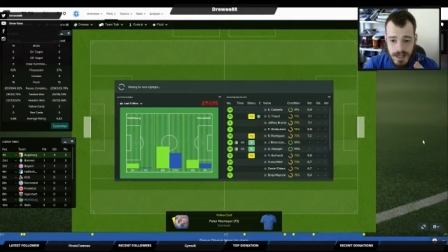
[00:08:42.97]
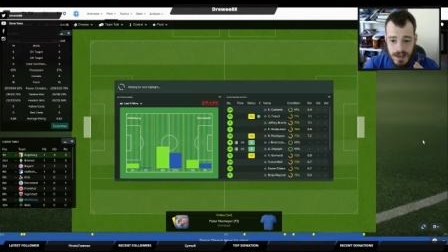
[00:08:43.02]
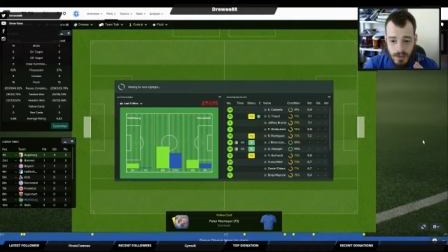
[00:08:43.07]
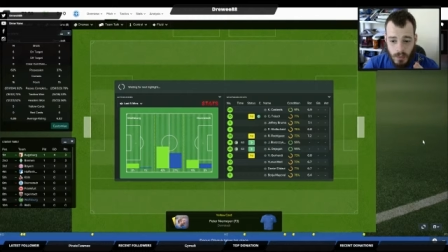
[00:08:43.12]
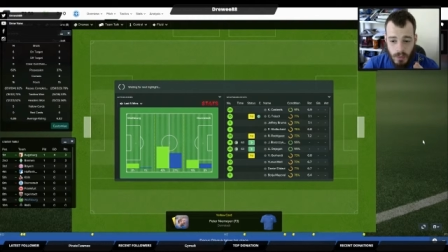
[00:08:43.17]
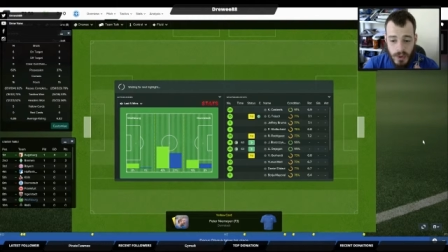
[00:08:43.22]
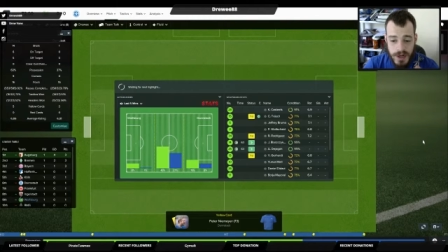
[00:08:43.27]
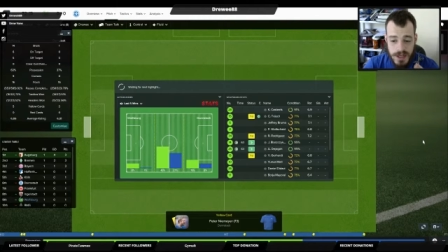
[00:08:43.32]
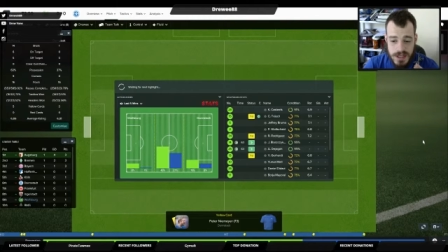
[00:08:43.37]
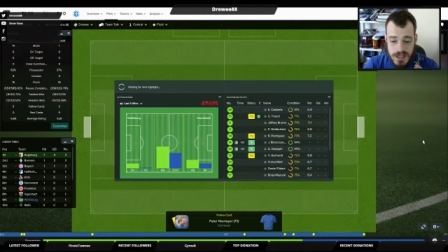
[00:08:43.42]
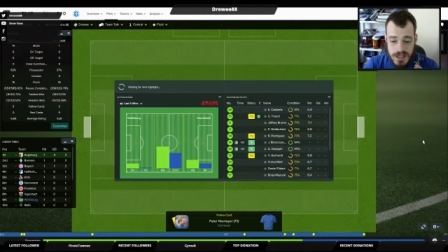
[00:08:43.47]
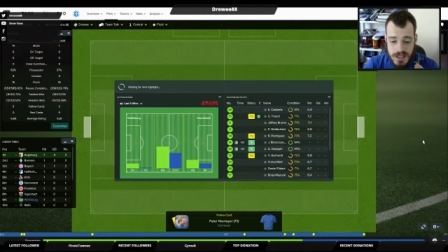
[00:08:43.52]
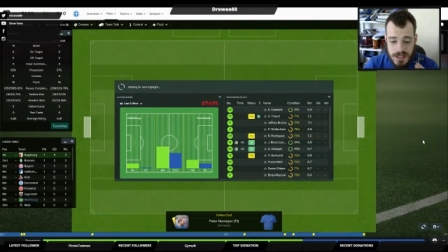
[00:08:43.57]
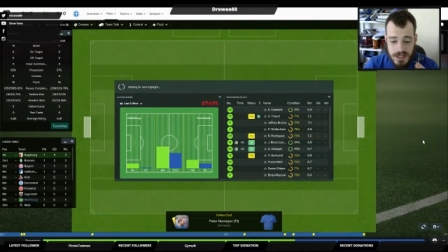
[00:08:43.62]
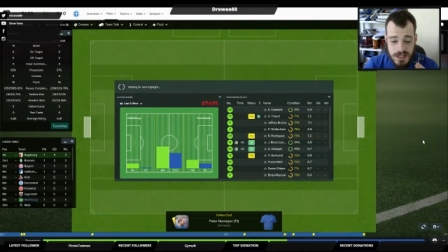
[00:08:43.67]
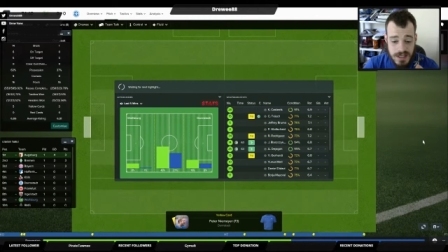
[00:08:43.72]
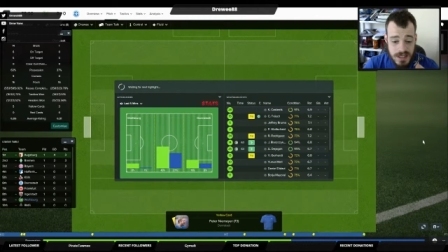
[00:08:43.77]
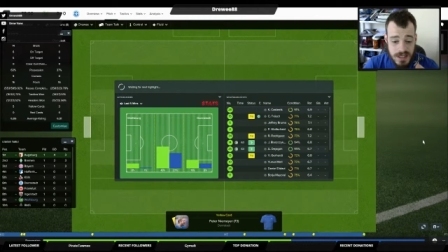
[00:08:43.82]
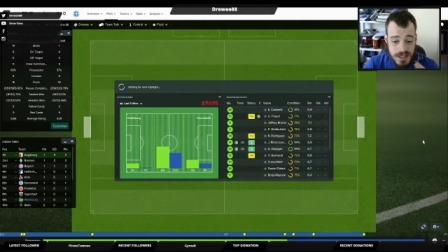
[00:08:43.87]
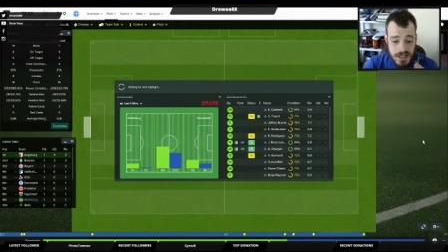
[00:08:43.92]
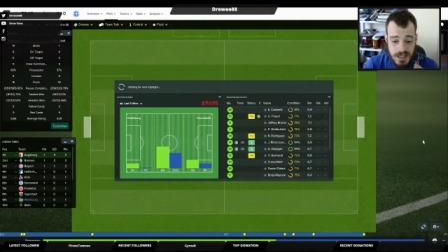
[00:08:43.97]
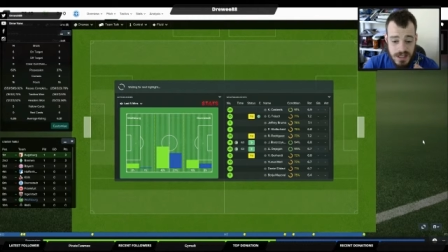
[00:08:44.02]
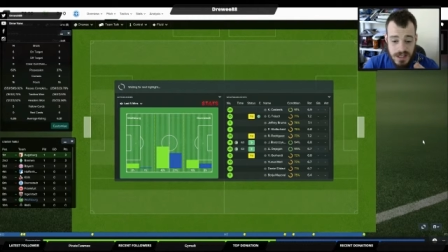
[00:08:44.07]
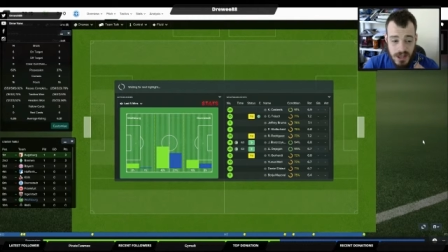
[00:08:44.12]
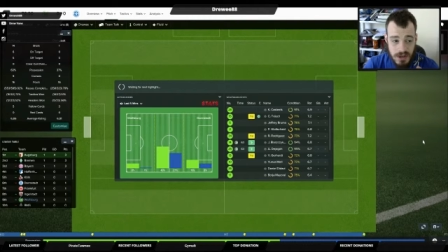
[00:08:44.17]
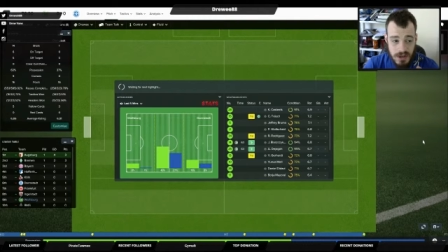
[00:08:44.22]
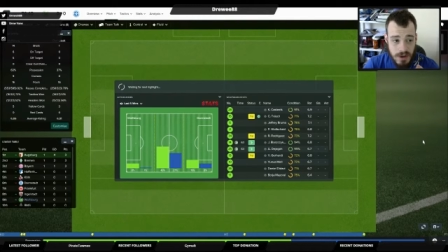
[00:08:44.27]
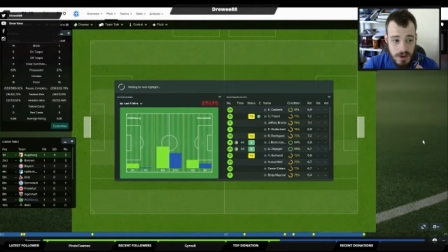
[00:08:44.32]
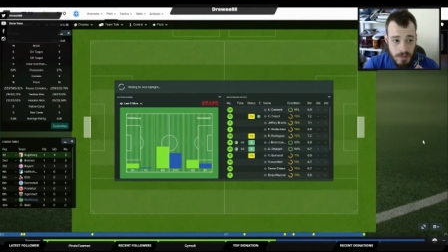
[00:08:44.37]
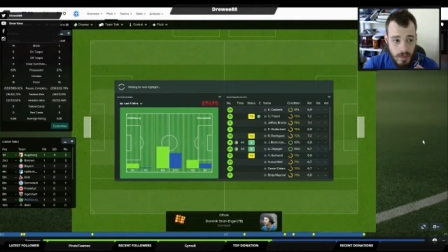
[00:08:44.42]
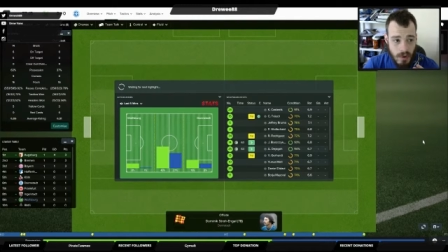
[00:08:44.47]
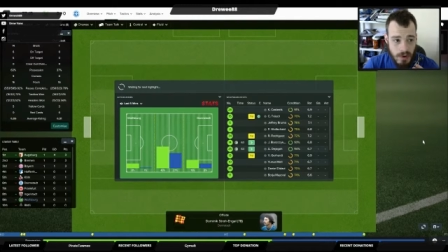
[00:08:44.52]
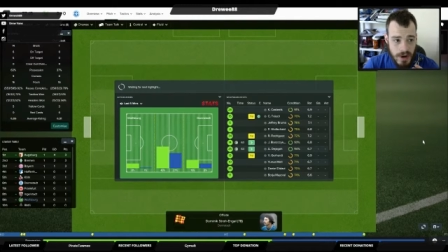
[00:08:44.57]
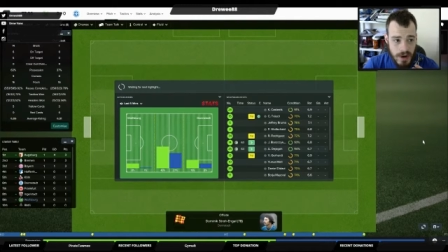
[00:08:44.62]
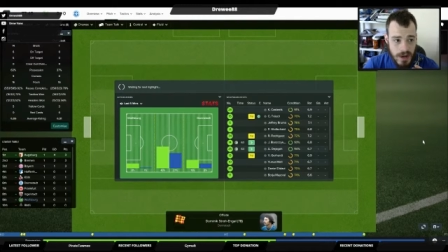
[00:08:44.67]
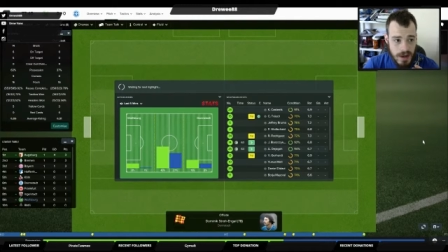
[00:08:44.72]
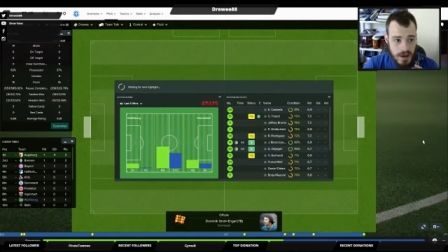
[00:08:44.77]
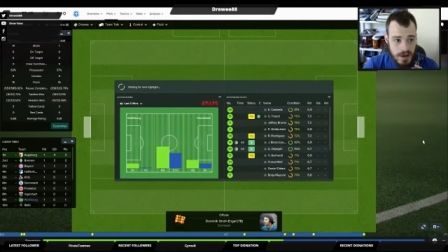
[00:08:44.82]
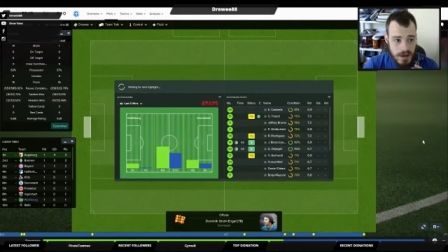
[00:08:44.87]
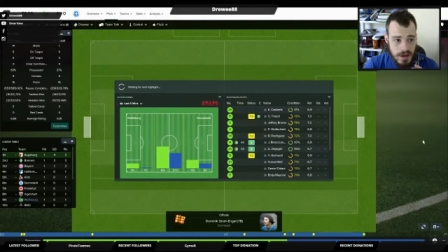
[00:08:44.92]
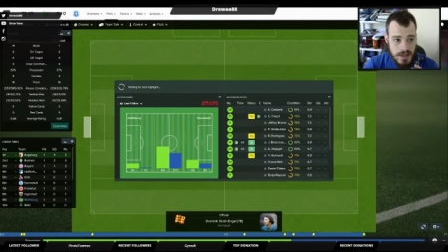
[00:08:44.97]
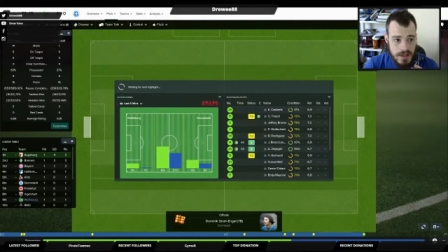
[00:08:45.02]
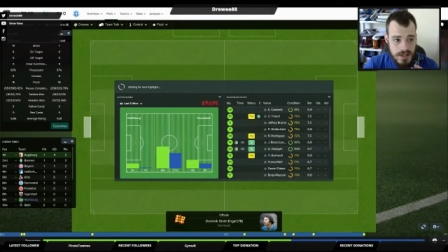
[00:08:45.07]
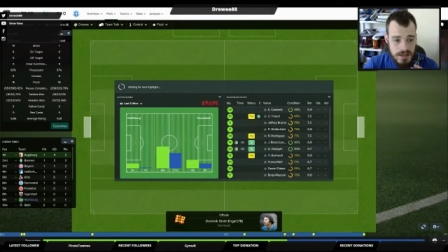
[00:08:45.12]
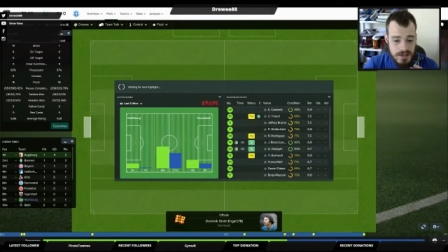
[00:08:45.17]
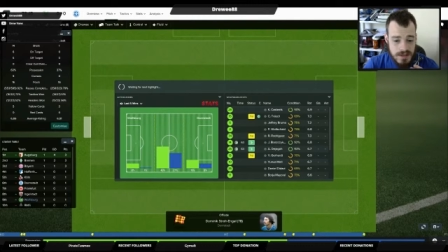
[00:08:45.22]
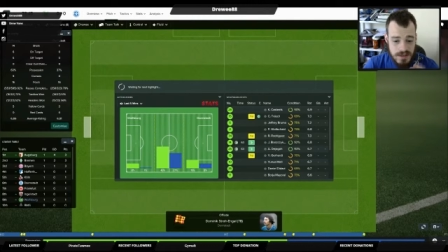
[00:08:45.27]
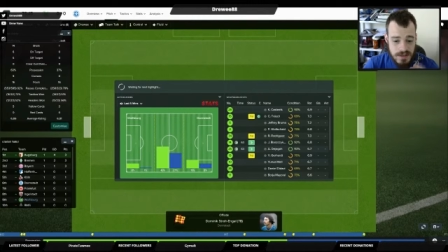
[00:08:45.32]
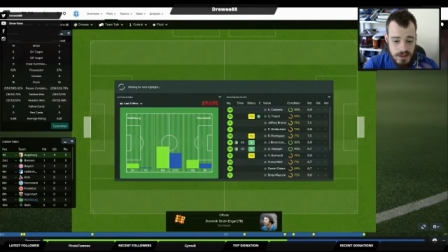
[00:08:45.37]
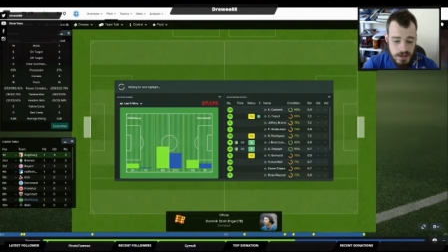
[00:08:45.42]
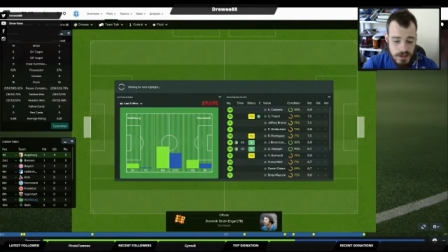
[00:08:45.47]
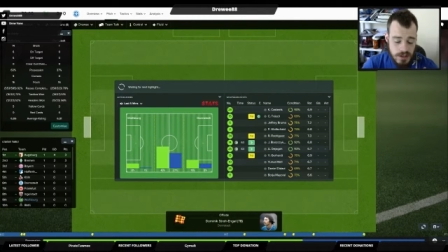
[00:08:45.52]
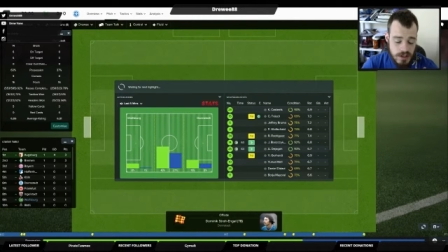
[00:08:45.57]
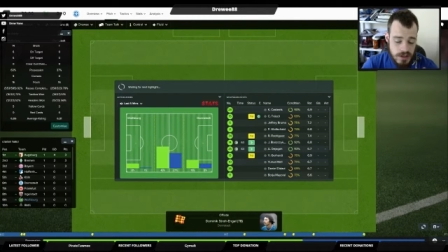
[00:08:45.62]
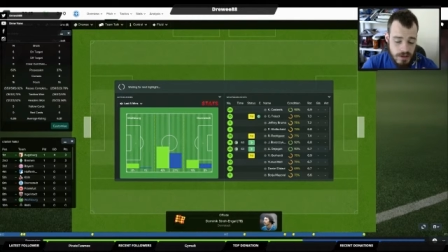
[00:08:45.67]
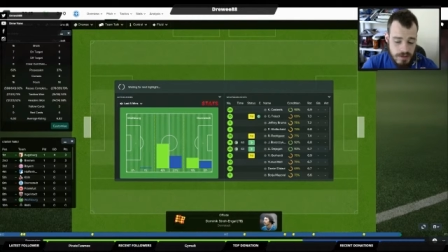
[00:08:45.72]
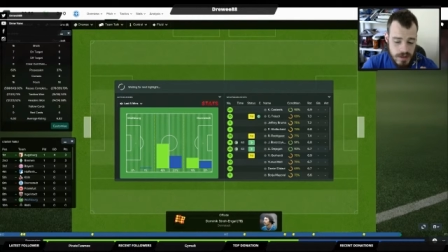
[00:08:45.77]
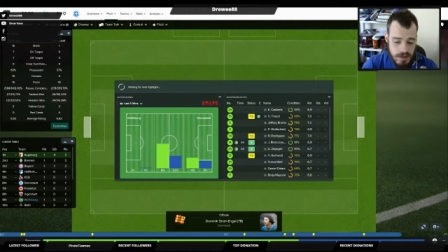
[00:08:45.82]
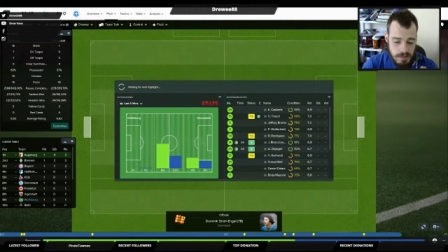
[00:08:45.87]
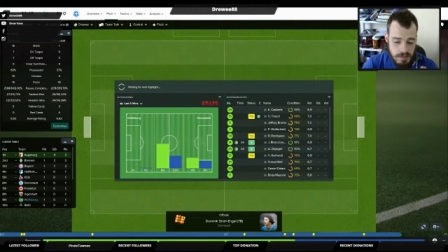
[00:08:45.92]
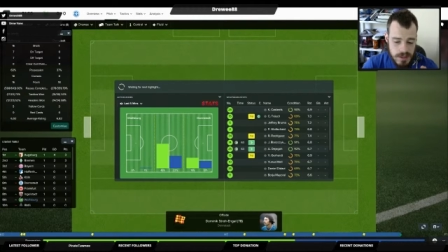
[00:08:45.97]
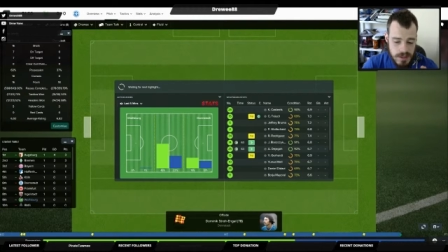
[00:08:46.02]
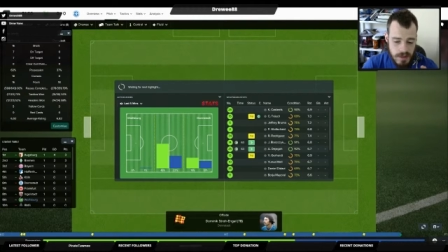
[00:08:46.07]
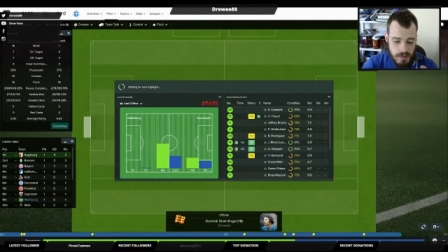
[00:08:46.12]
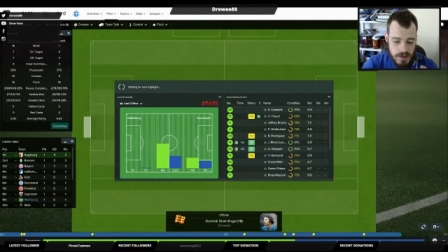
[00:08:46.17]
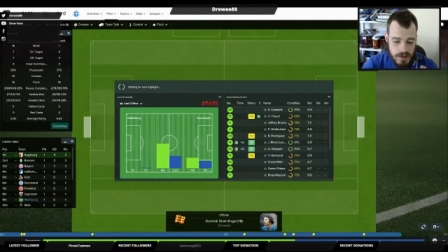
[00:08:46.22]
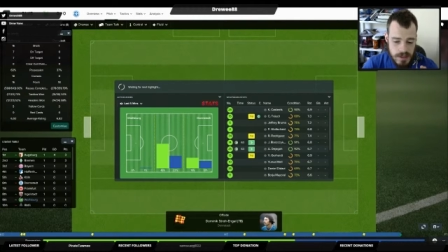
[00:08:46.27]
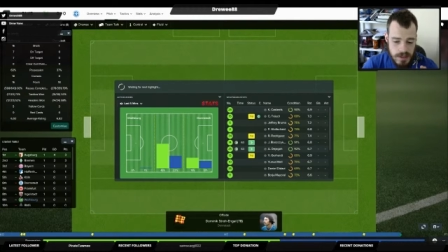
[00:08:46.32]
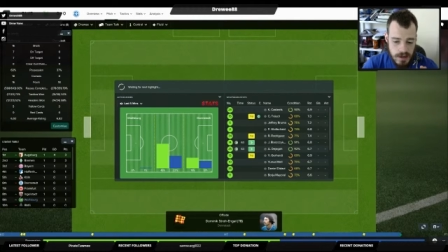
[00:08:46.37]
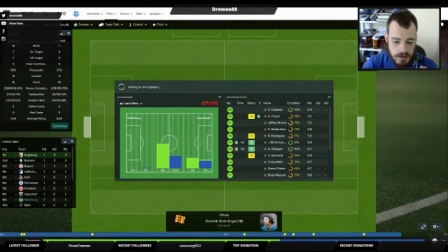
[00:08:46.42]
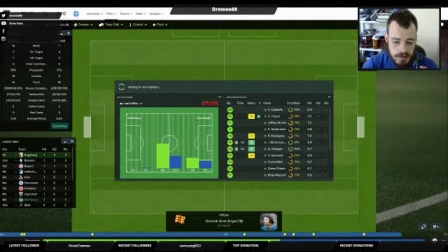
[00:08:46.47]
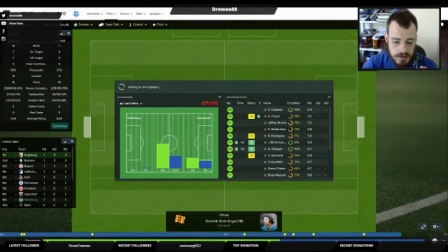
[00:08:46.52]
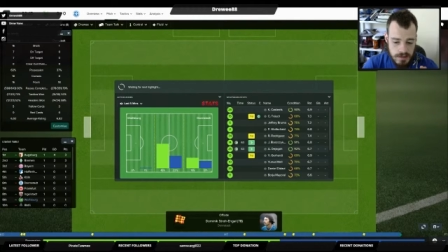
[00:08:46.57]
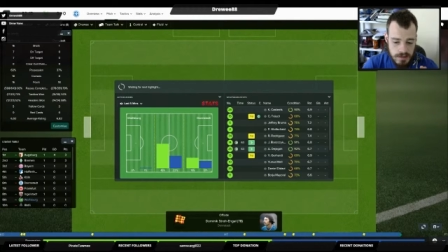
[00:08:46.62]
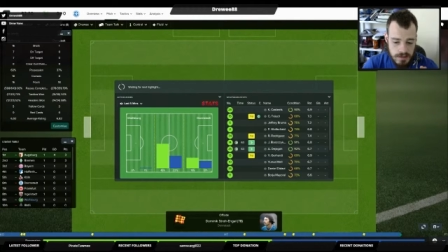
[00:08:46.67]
witnessed. Because this is so, so boring. Just over 10, 10 minutes ago.